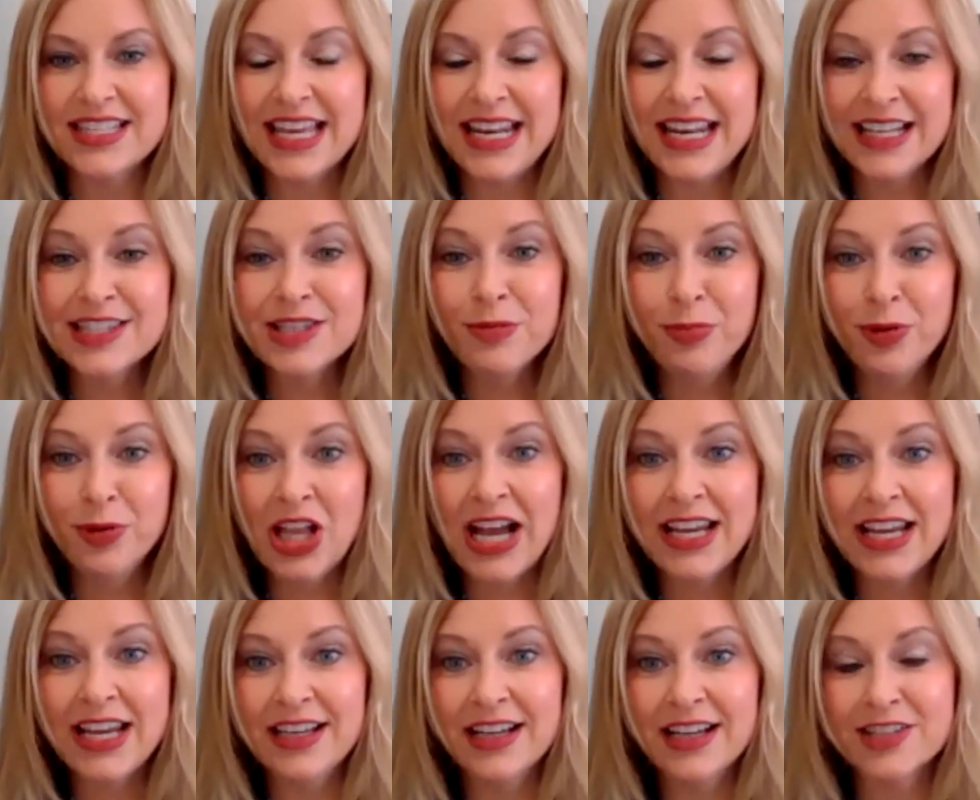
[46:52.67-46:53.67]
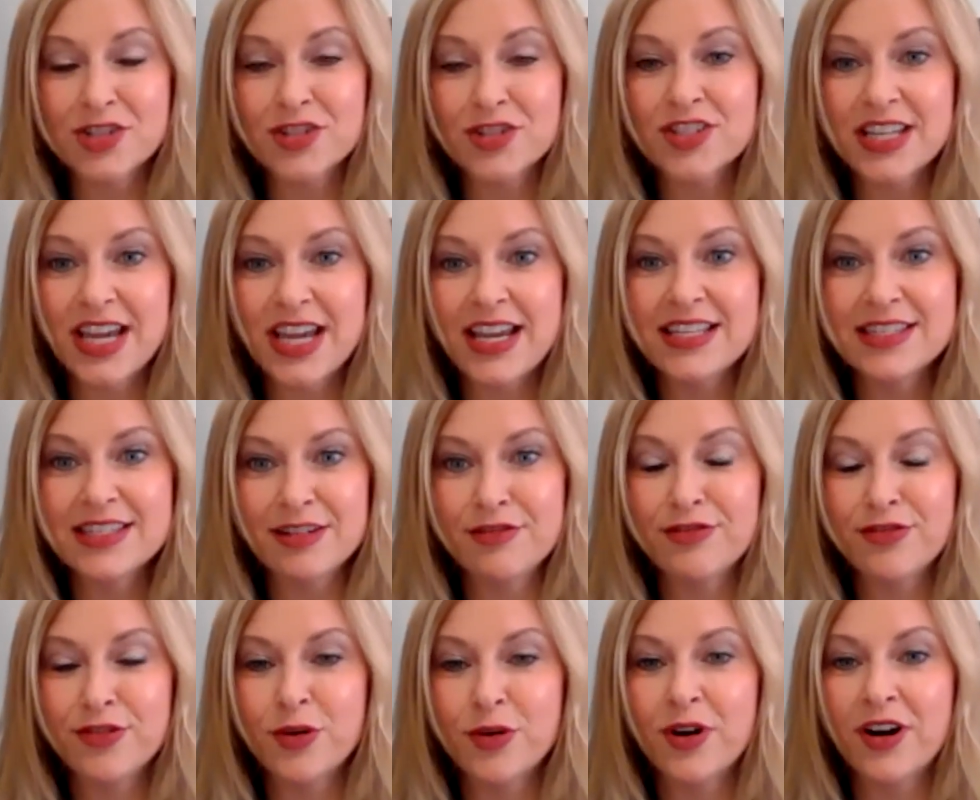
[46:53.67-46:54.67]
And it's a blind exercise. And
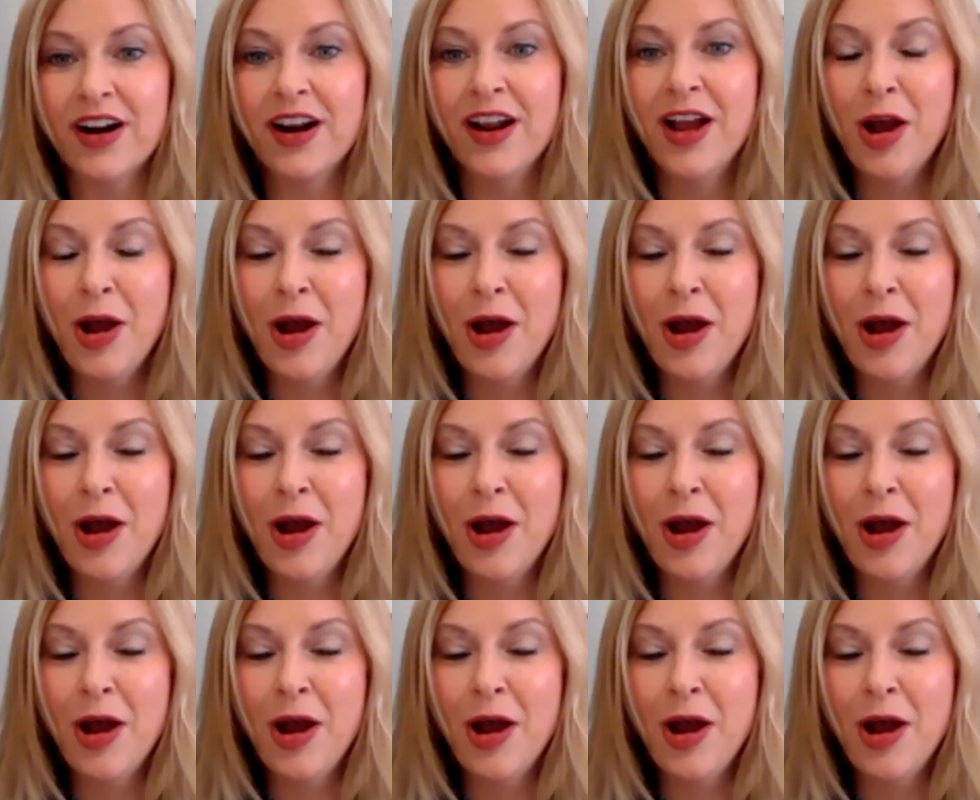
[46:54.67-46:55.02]
for